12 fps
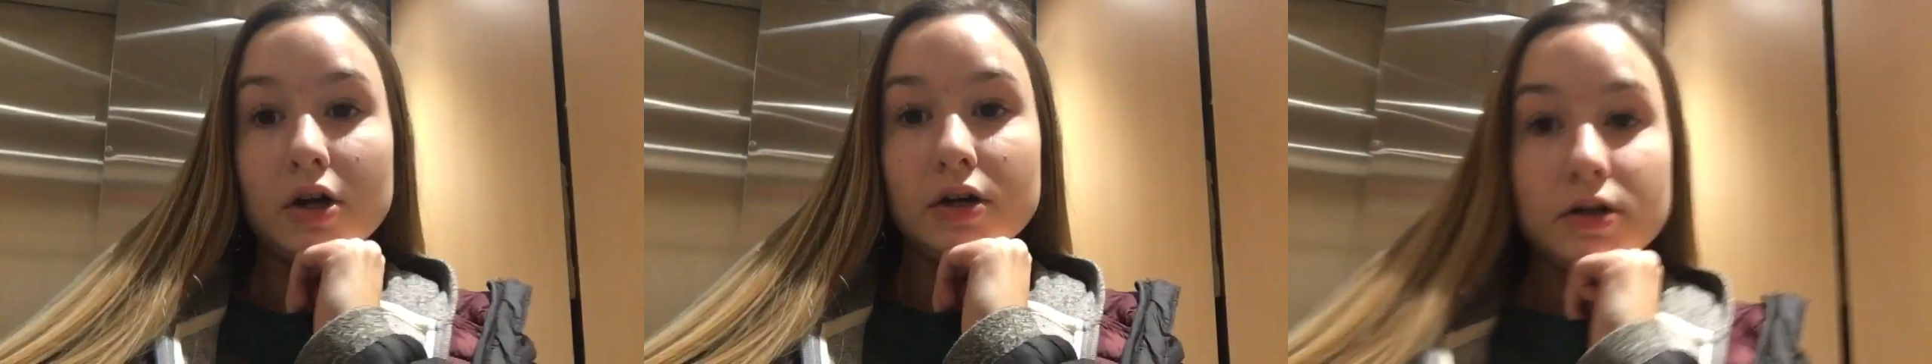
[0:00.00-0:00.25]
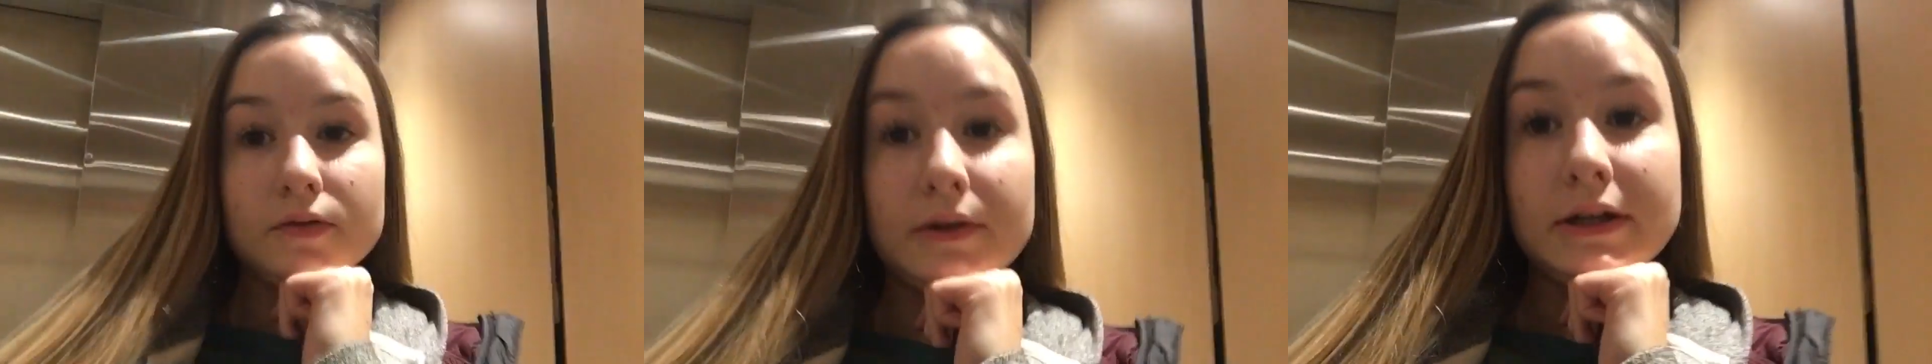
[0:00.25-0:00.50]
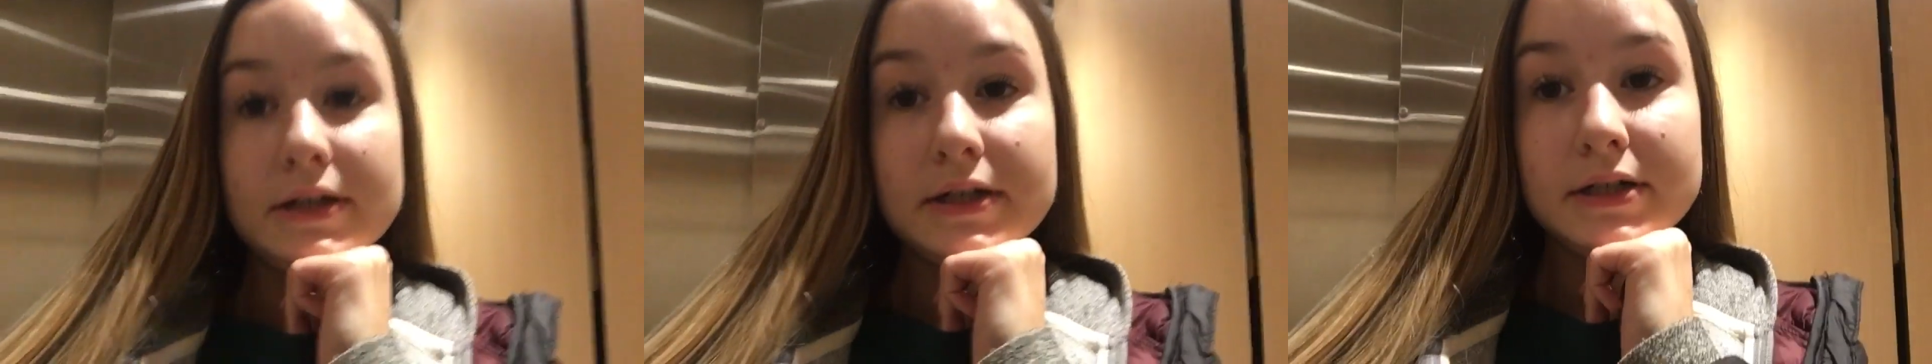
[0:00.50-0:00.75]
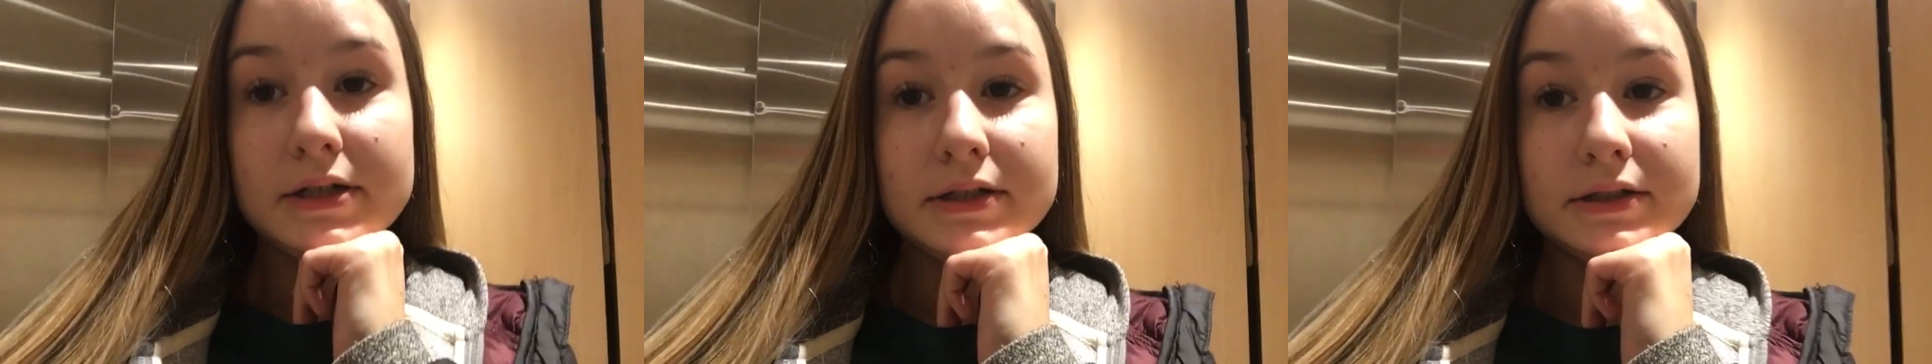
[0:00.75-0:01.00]
All right.
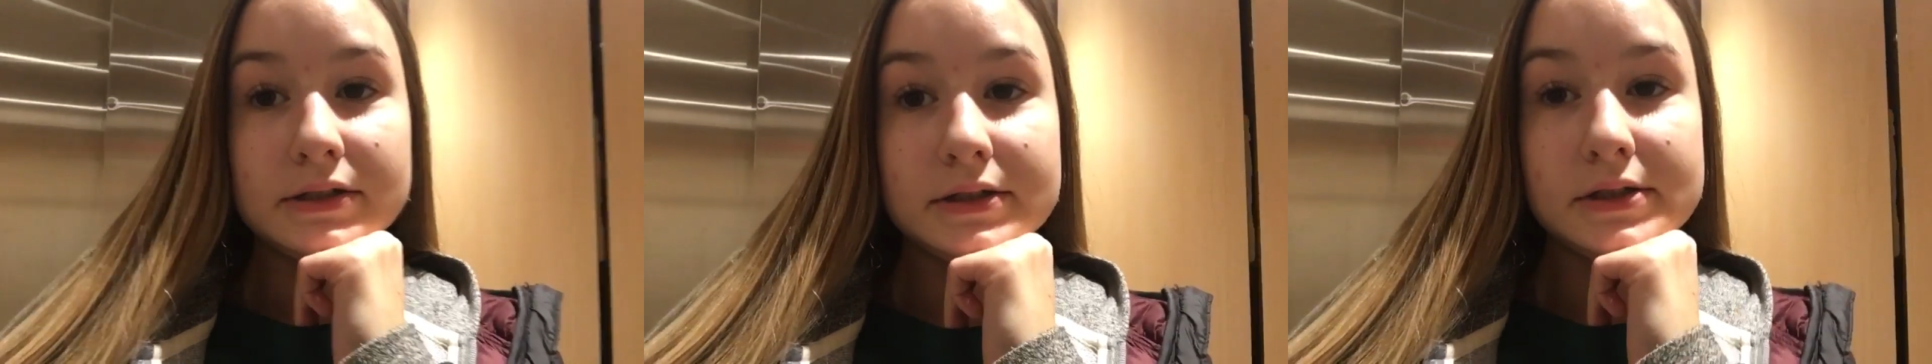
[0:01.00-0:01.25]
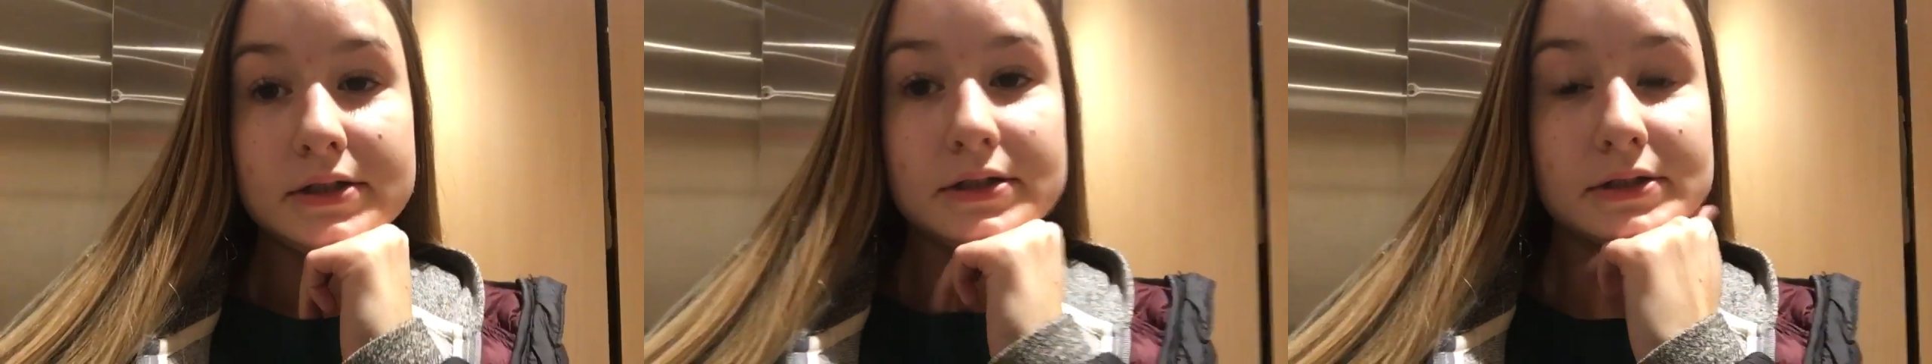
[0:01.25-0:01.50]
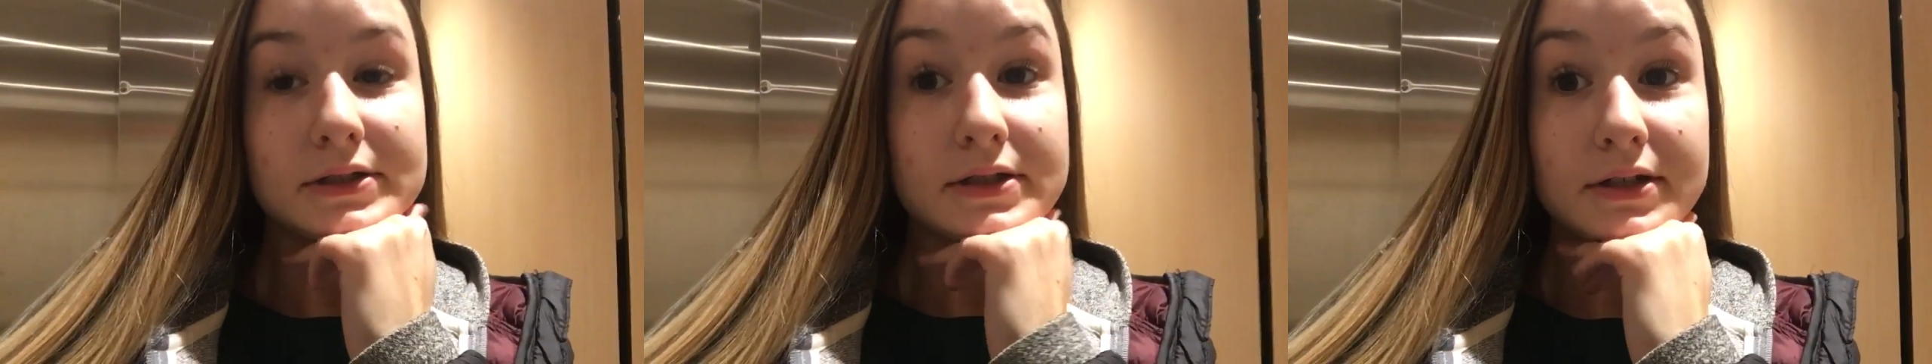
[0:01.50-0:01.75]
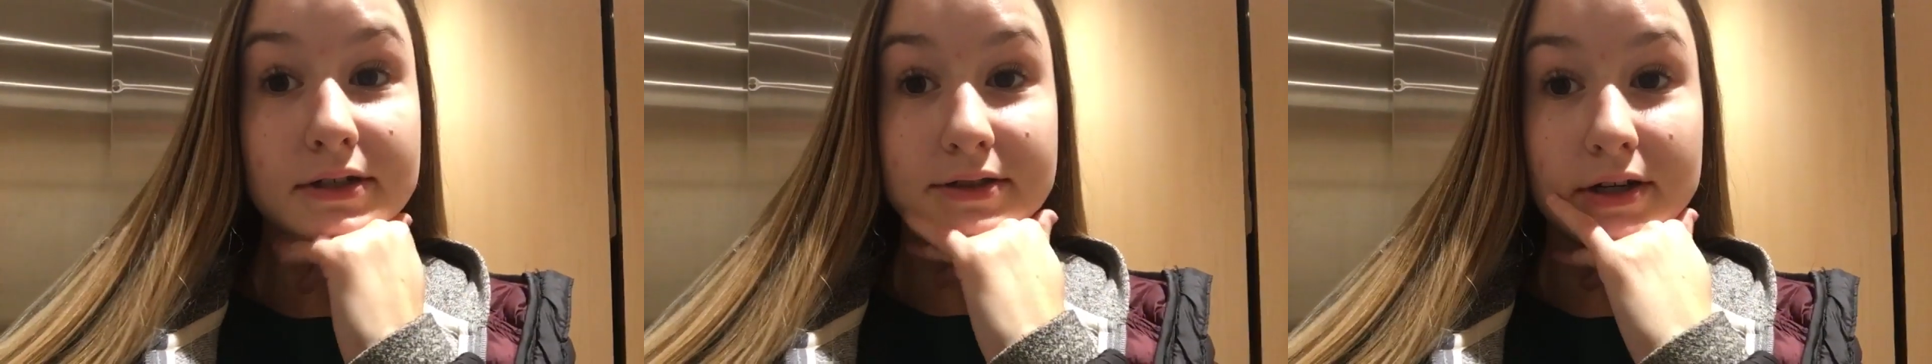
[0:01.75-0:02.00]

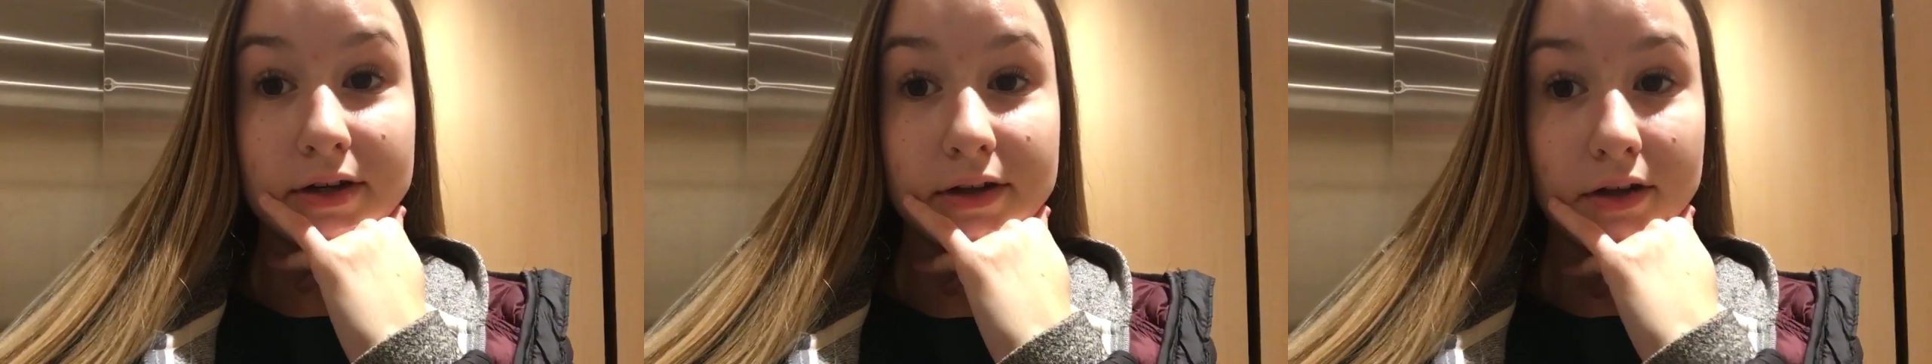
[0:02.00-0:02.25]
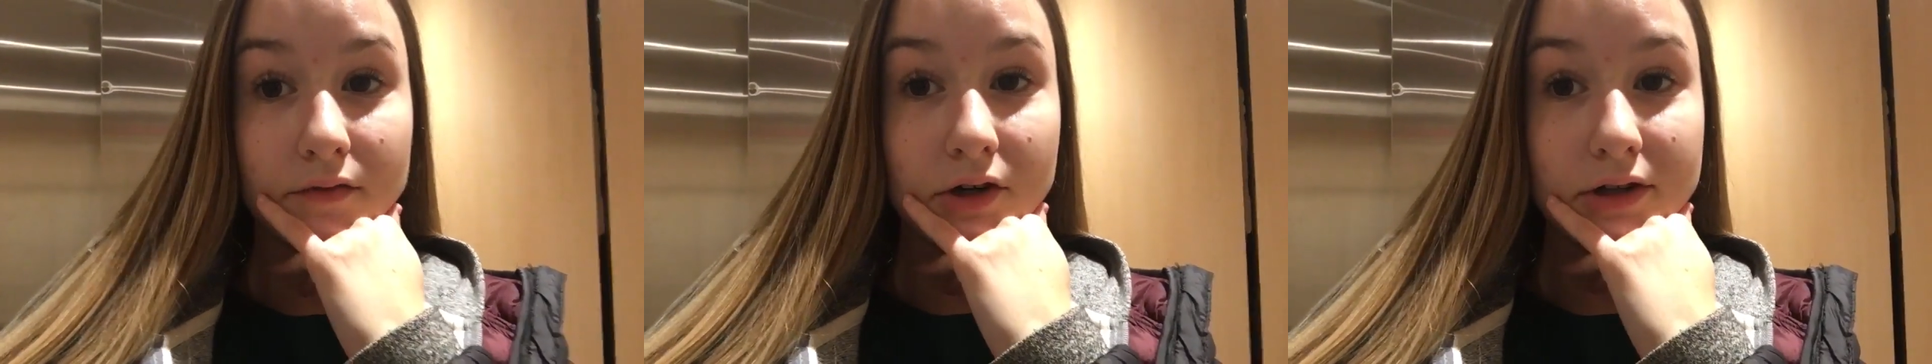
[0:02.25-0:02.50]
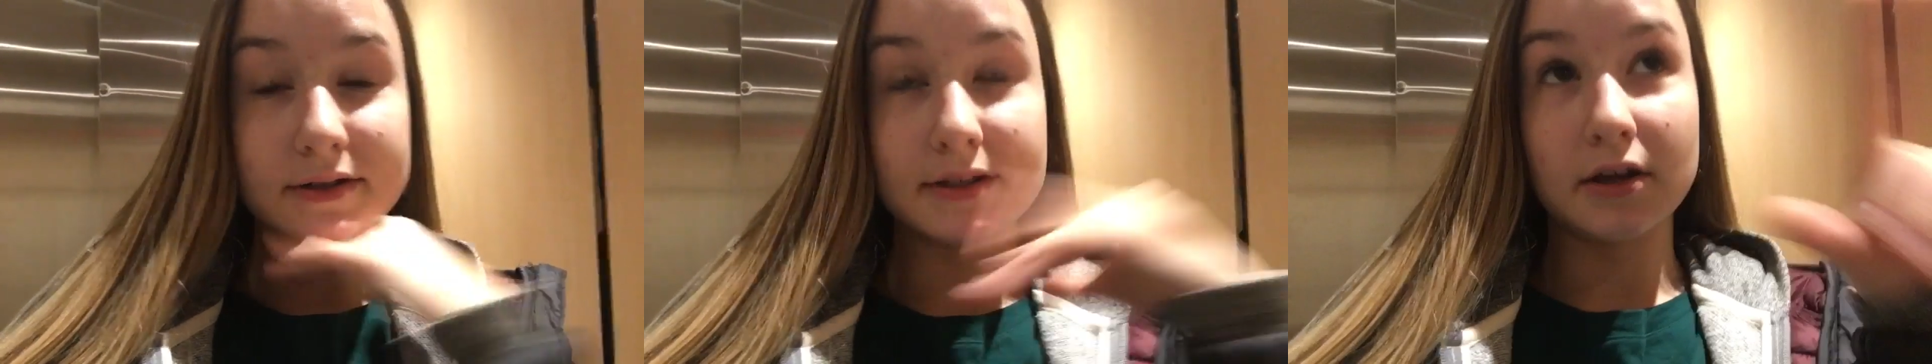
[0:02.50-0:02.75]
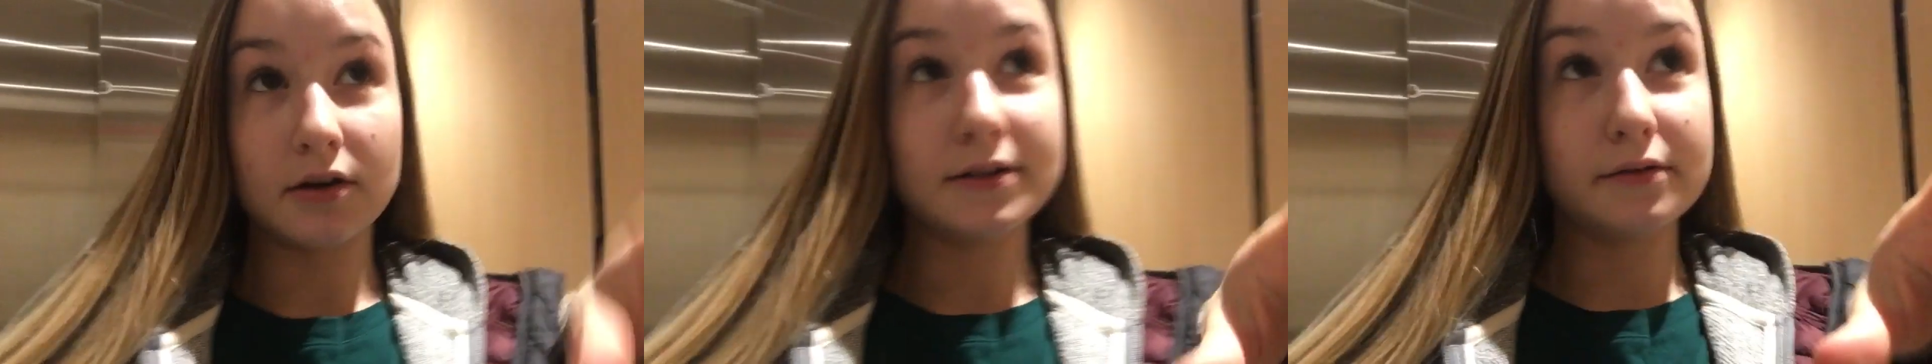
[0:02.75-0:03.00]
Still stuck in the elevator.
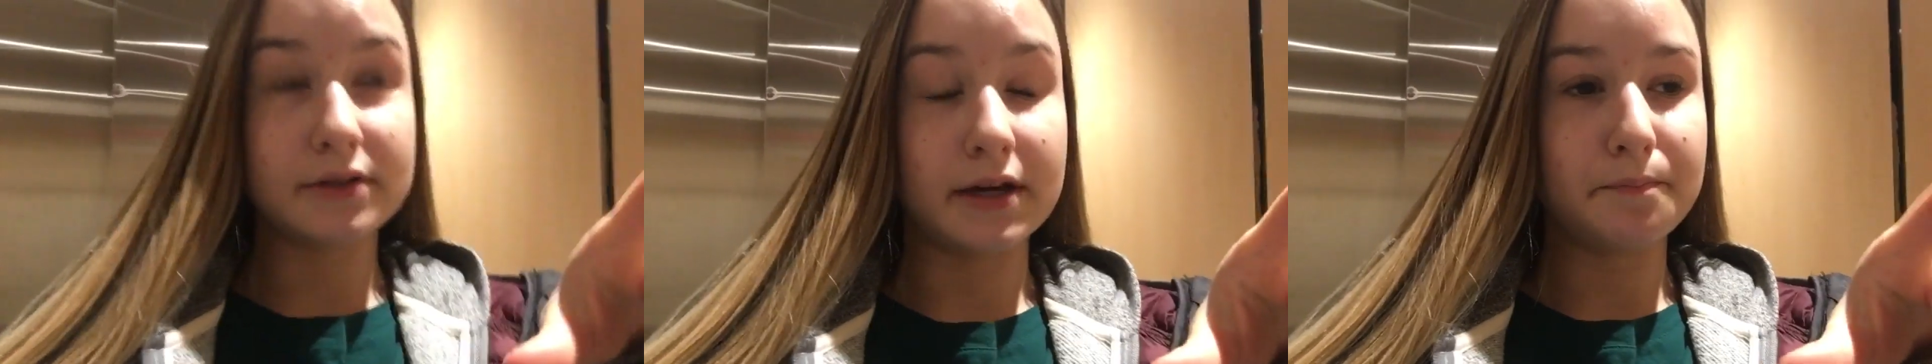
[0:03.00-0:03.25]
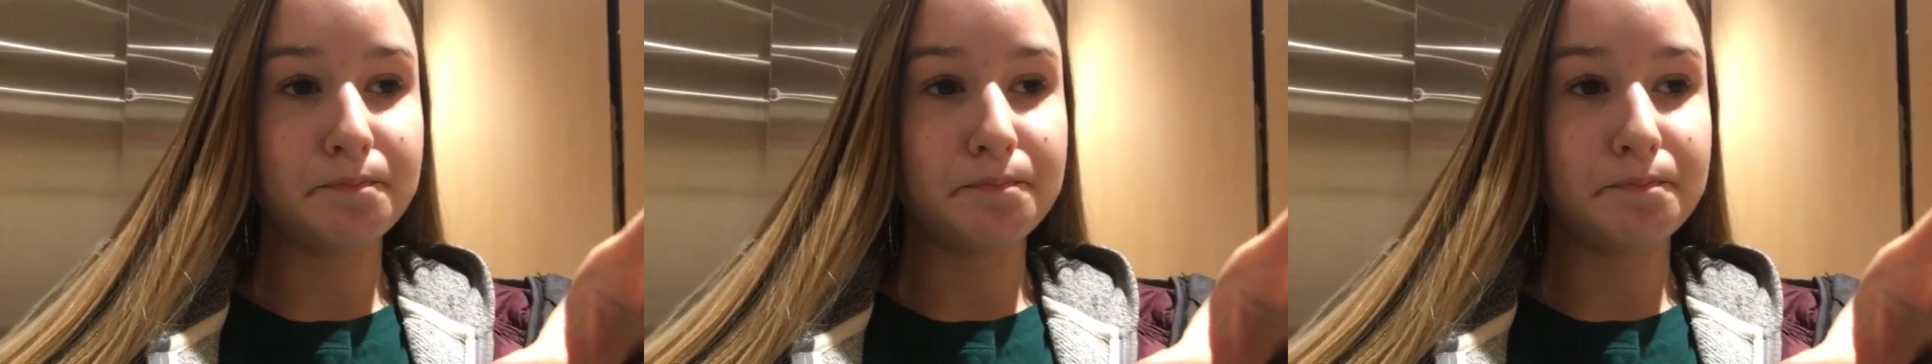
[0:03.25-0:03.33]
Security's outside.